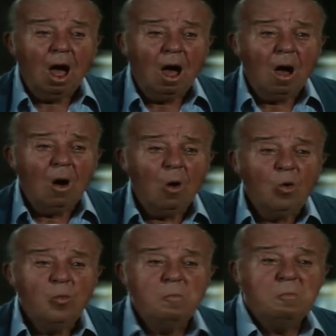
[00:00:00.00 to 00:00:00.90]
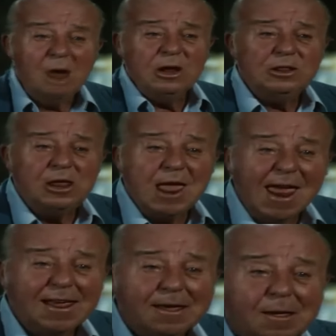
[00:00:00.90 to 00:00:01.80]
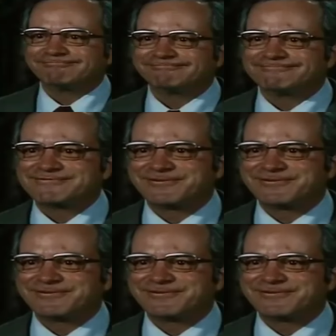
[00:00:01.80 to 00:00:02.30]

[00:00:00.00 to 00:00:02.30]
Oh, Murray the Yank?